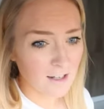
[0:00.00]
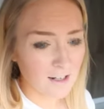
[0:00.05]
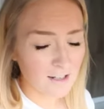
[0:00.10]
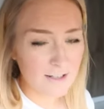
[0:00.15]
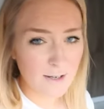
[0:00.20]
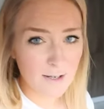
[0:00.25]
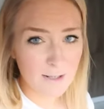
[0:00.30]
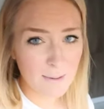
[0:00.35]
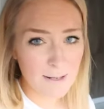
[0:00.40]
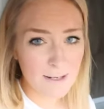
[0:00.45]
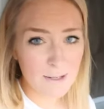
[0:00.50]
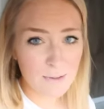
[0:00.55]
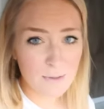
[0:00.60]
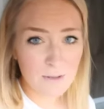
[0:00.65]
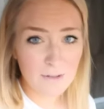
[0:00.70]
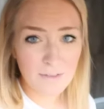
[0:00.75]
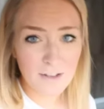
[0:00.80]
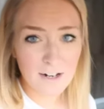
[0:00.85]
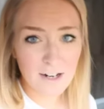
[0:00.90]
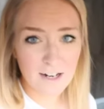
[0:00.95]
So I spent
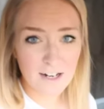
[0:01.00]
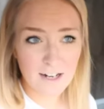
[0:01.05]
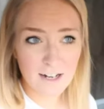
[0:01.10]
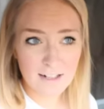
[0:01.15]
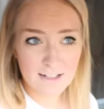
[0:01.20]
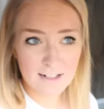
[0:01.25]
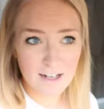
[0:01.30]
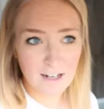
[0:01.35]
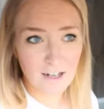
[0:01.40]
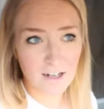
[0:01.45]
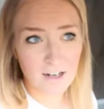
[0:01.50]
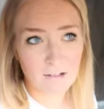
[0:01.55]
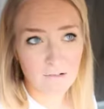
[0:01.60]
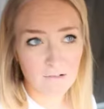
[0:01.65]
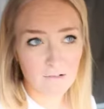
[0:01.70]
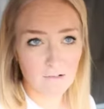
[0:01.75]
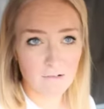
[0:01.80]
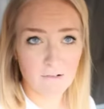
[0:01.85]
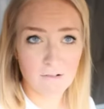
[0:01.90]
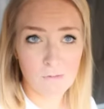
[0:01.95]
all of the night last night
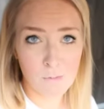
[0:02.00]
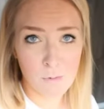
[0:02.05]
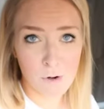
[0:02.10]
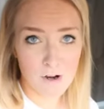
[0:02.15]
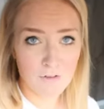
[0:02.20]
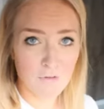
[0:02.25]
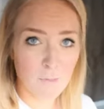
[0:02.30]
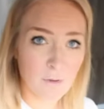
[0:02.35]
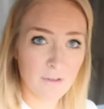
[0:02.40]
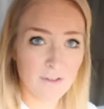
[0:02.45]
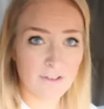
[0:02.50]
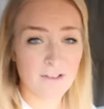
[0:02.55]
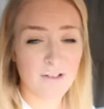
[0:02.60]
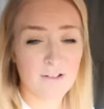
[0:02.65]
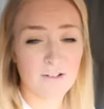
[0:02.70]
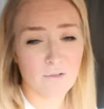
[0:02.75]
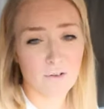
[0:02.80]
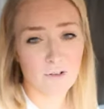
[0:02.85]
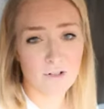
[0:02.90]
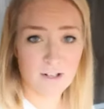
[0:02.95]
like, oh, why have I put this
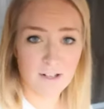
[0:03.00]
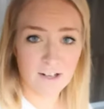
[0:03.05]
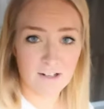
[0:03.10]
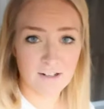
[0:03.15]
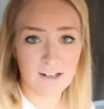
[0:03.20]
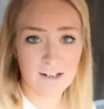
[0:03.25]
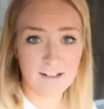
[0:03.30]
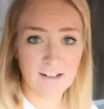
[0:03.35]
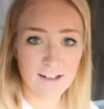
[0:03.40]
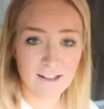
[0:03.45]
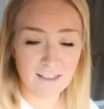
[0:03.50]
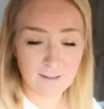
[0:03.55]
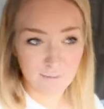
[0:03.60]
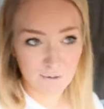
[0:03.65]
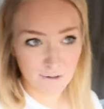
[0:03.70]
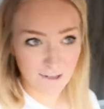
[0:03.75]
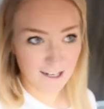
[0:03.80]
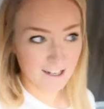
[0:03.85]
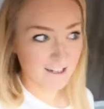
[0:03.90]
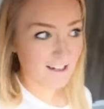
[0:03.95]
on, look like an idiot in the
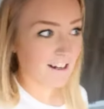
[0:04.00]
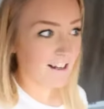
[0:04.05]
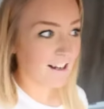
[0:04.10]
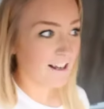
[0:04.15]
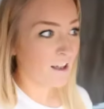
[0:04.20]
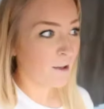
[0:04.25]
morning.